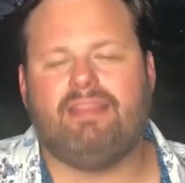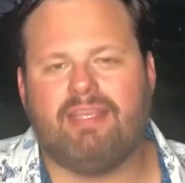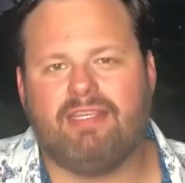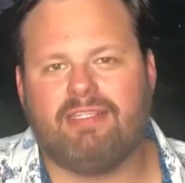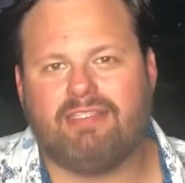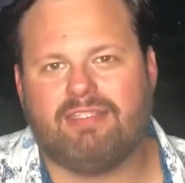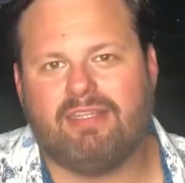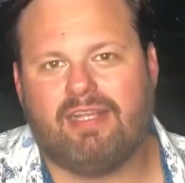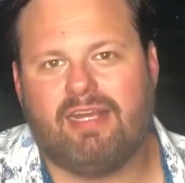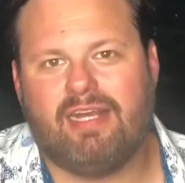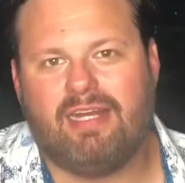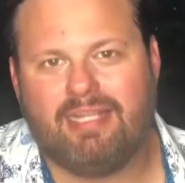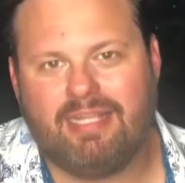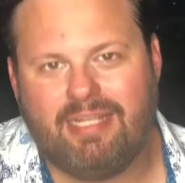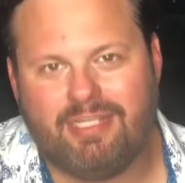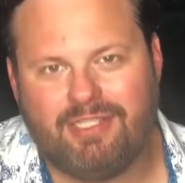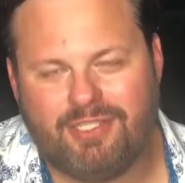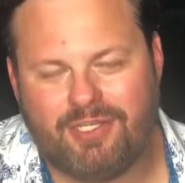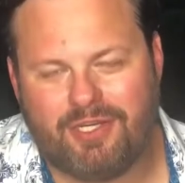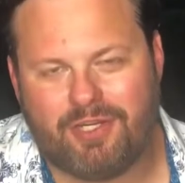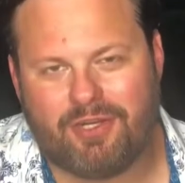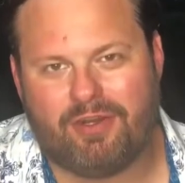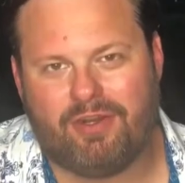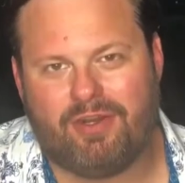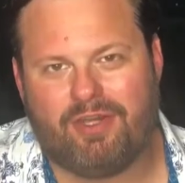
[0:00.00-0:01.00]
things a lot
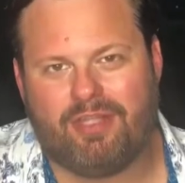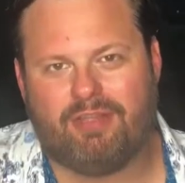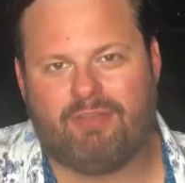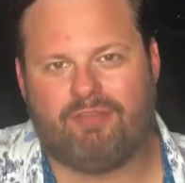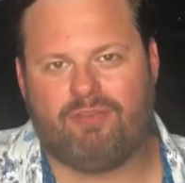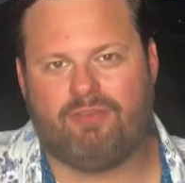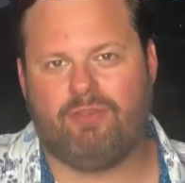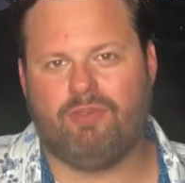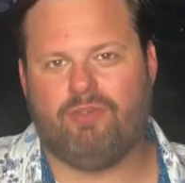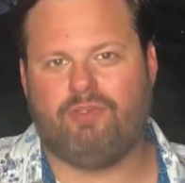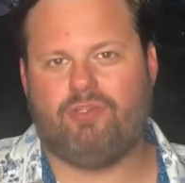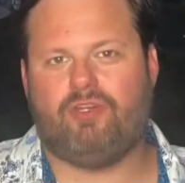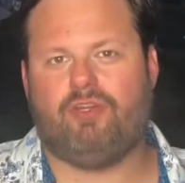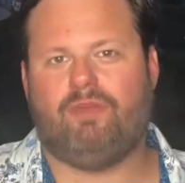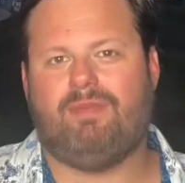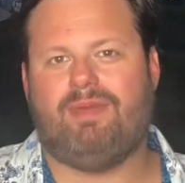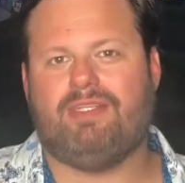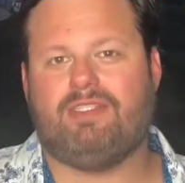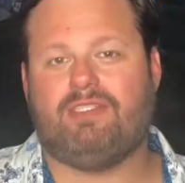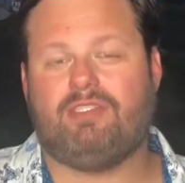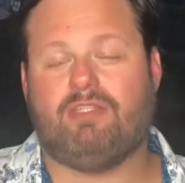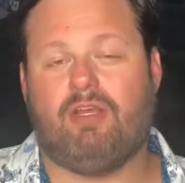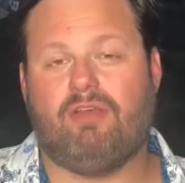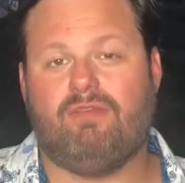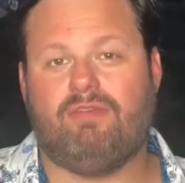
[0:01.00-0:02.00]
easier in the future by
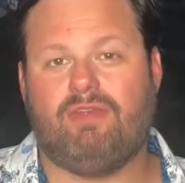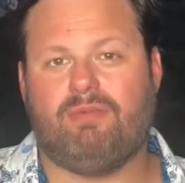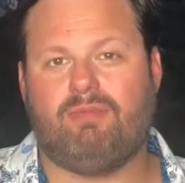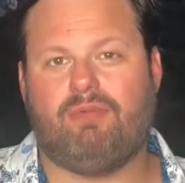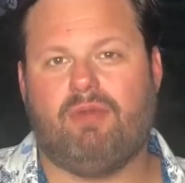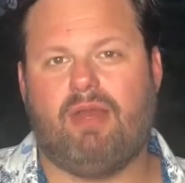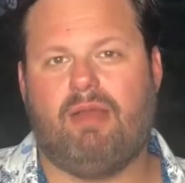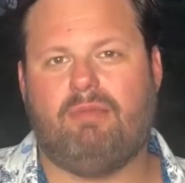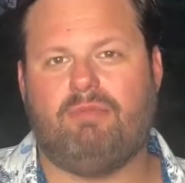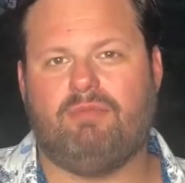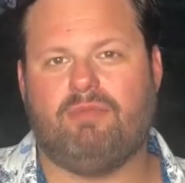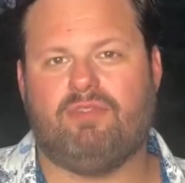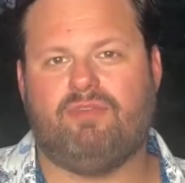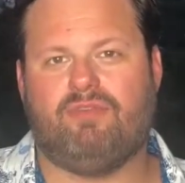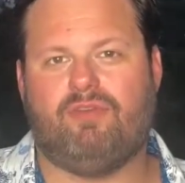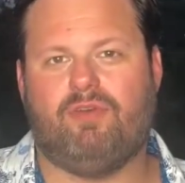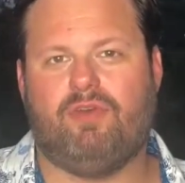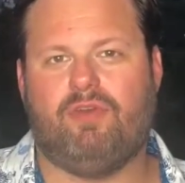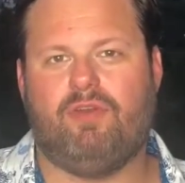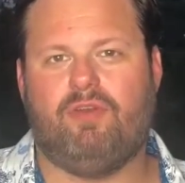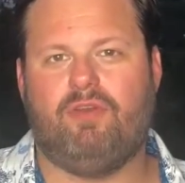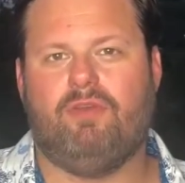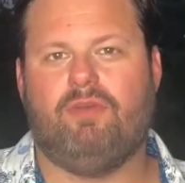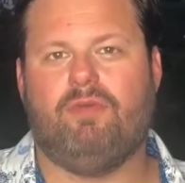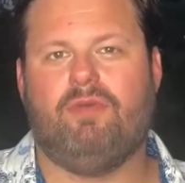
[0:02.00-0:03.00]
solving problems for
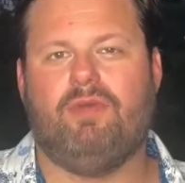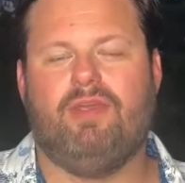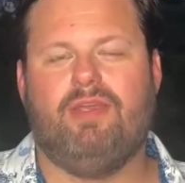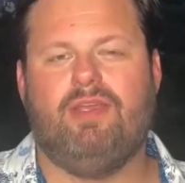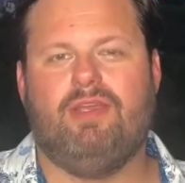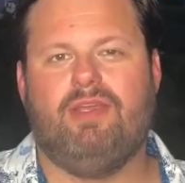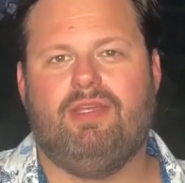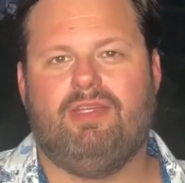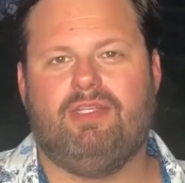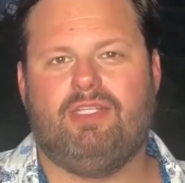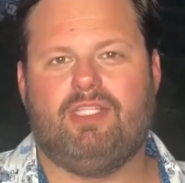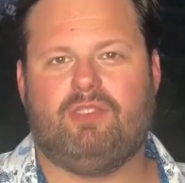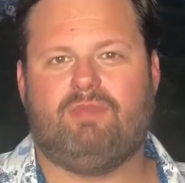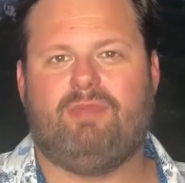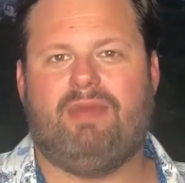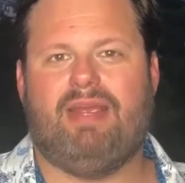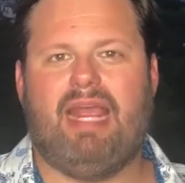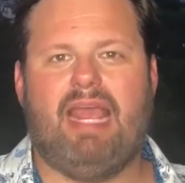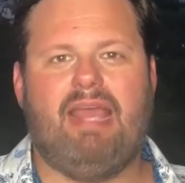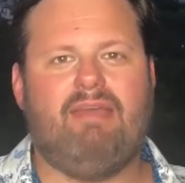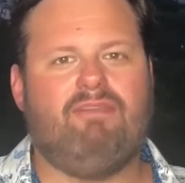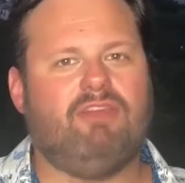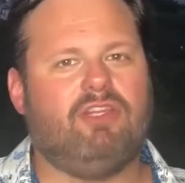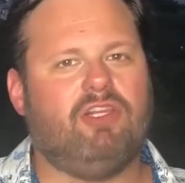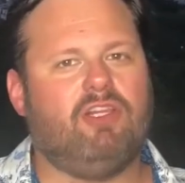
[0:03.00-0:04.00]
you just by
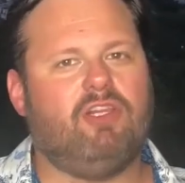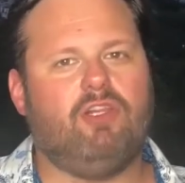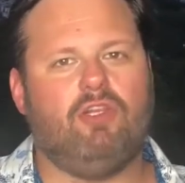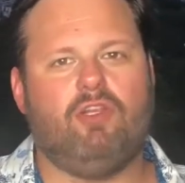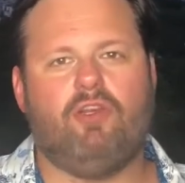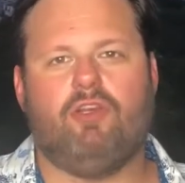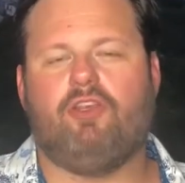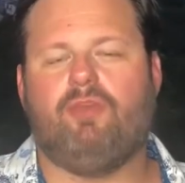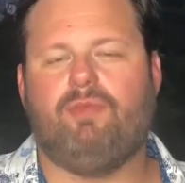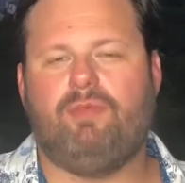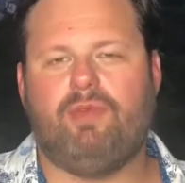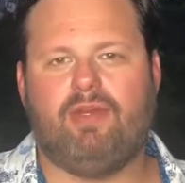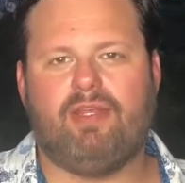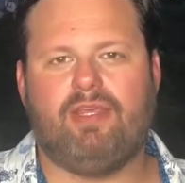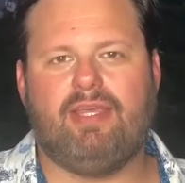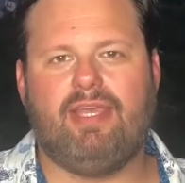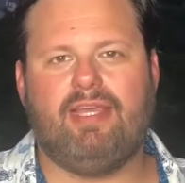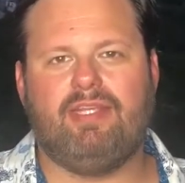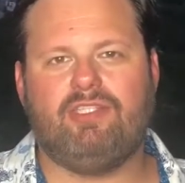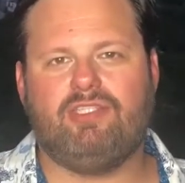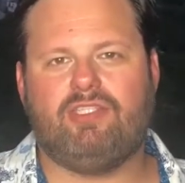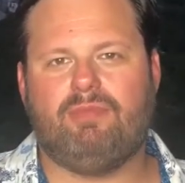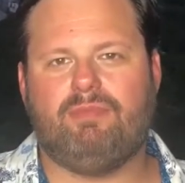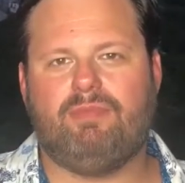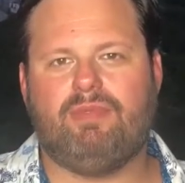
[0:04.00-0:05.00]
having clear
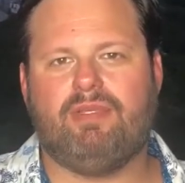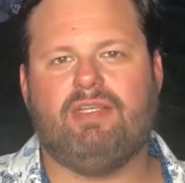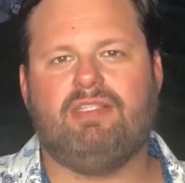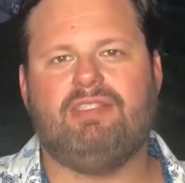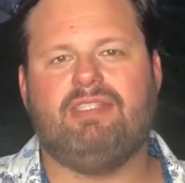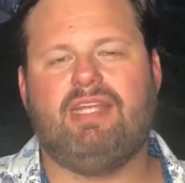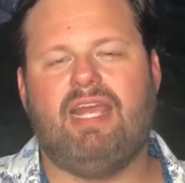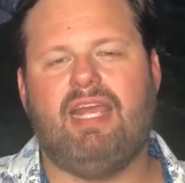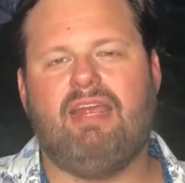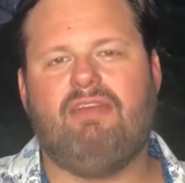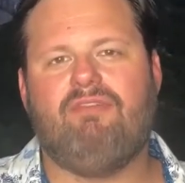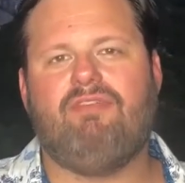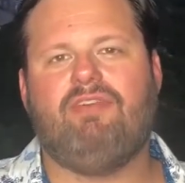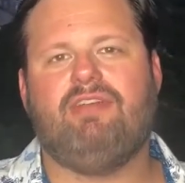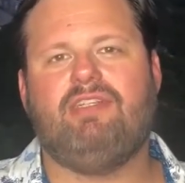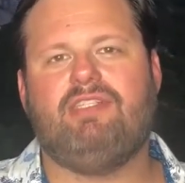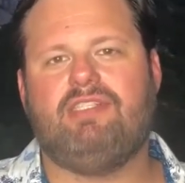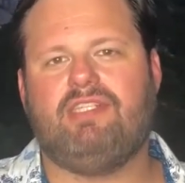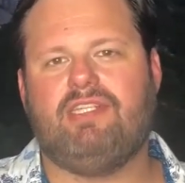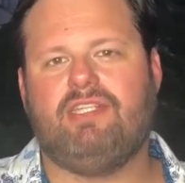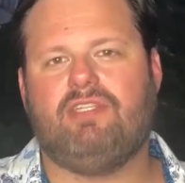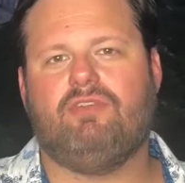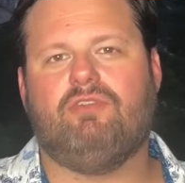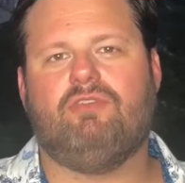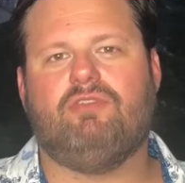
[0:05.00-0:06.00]
communication, because every
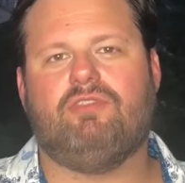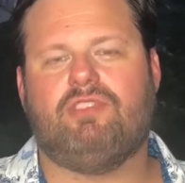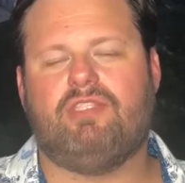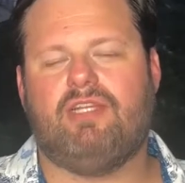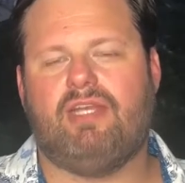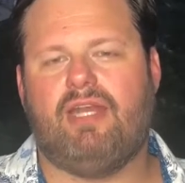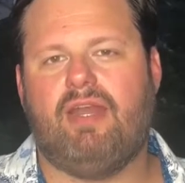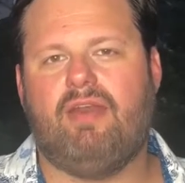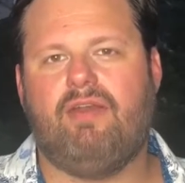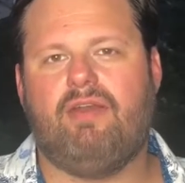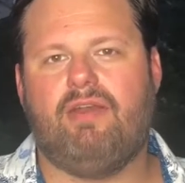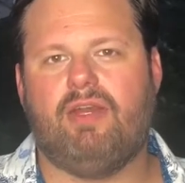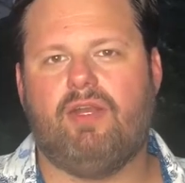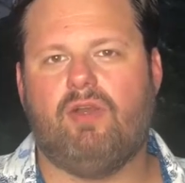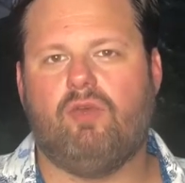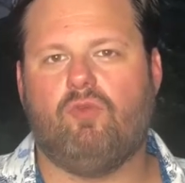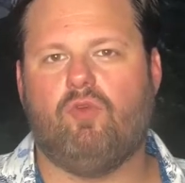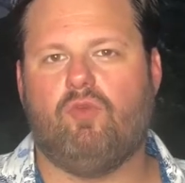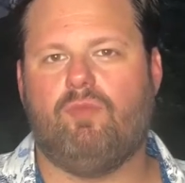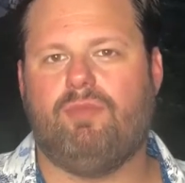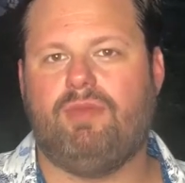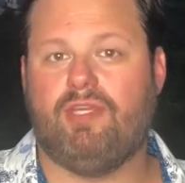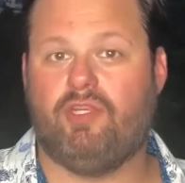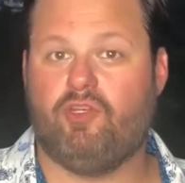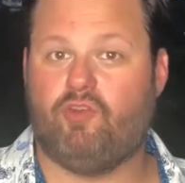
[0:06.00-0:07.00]
single scenario
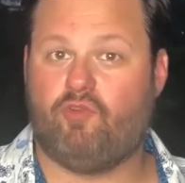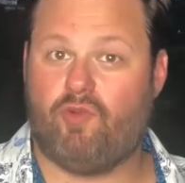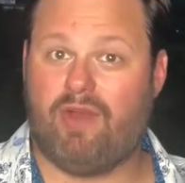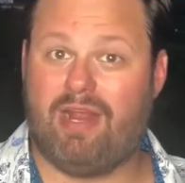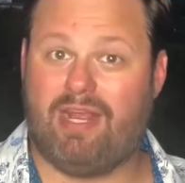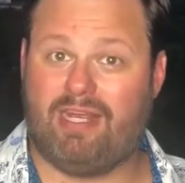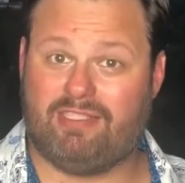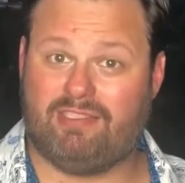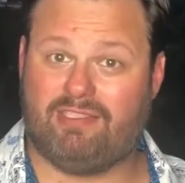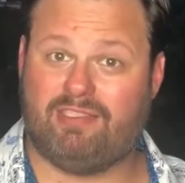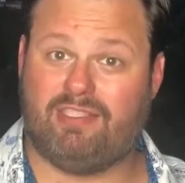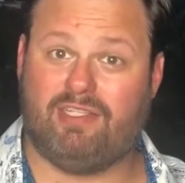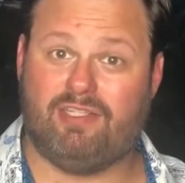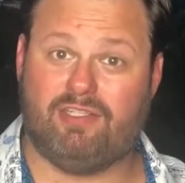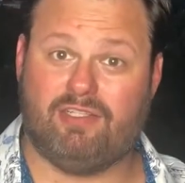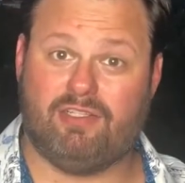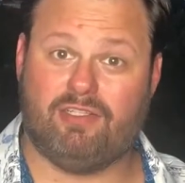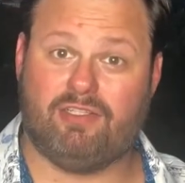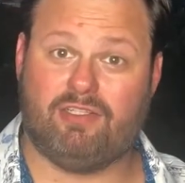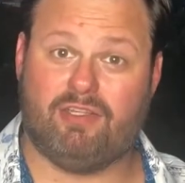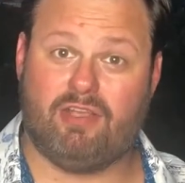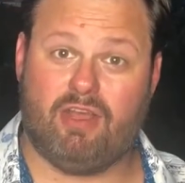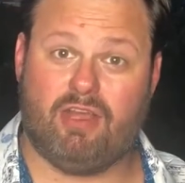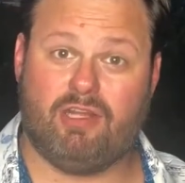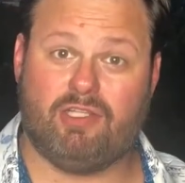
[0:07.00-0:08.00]
will be addressed in a
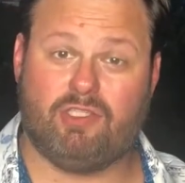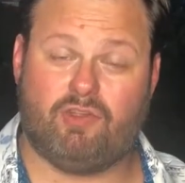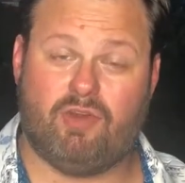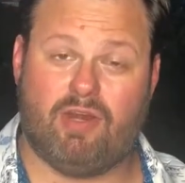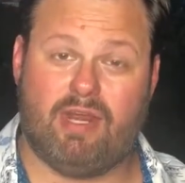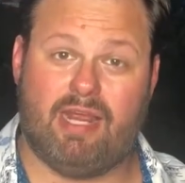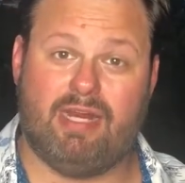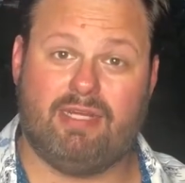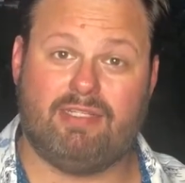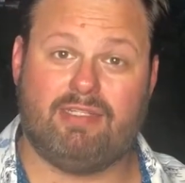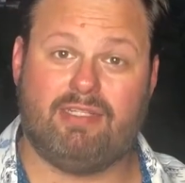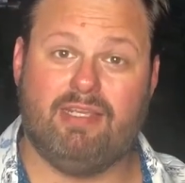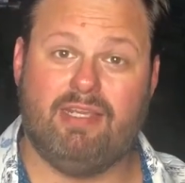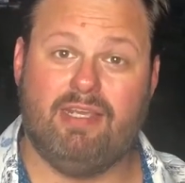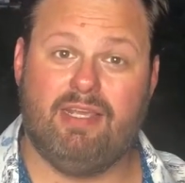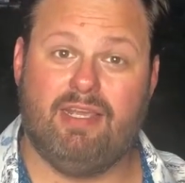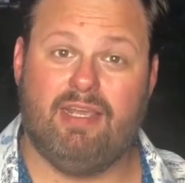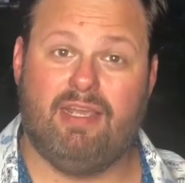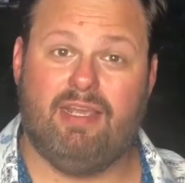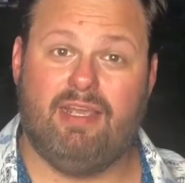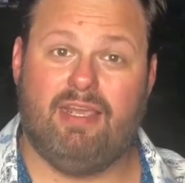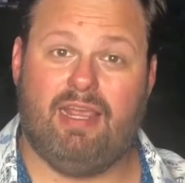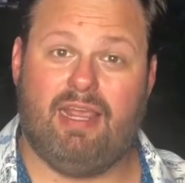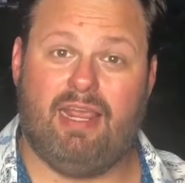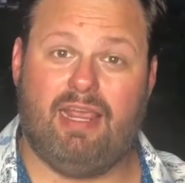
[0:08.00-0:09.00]
good contract,
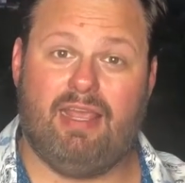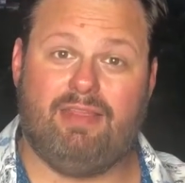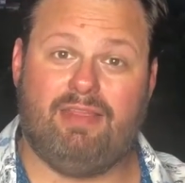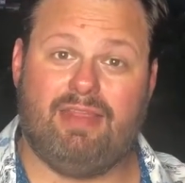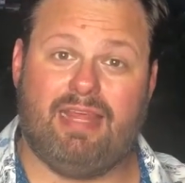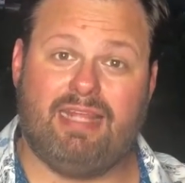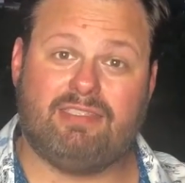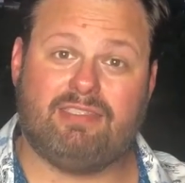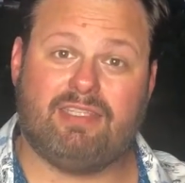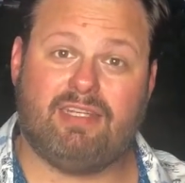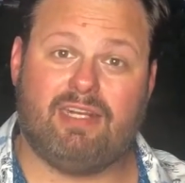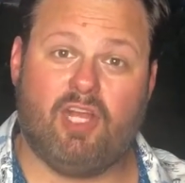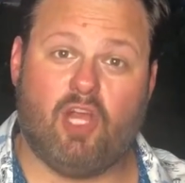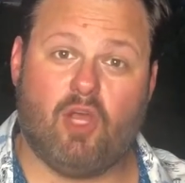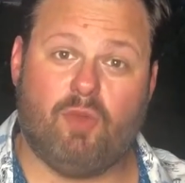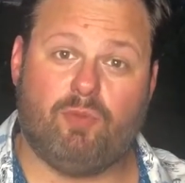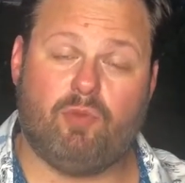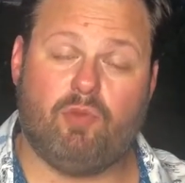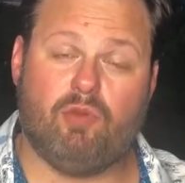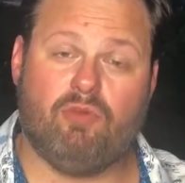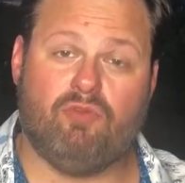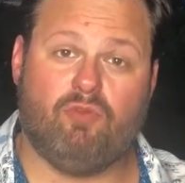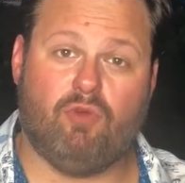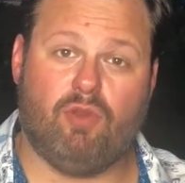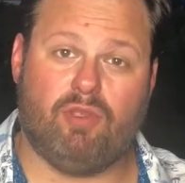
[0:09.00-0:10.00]
and that's going to help
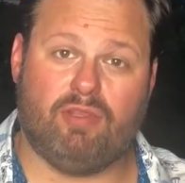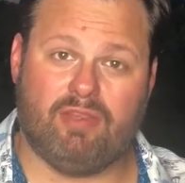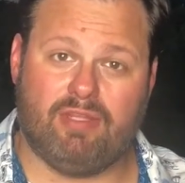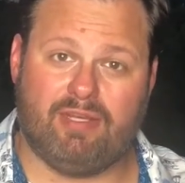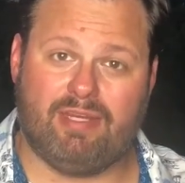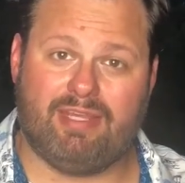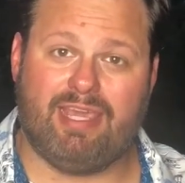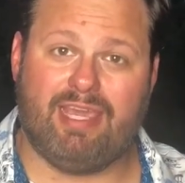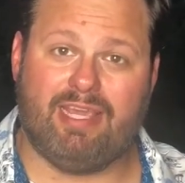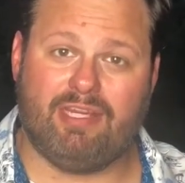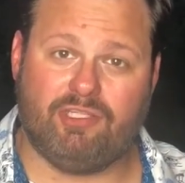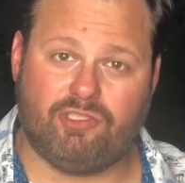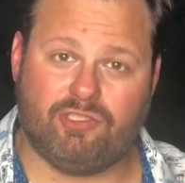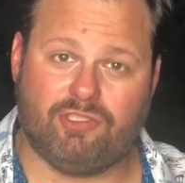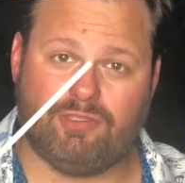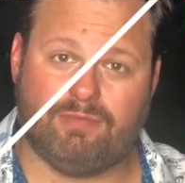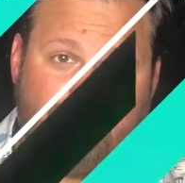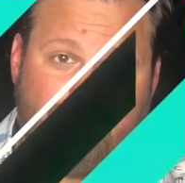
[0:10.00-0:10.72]
you avoid litigation.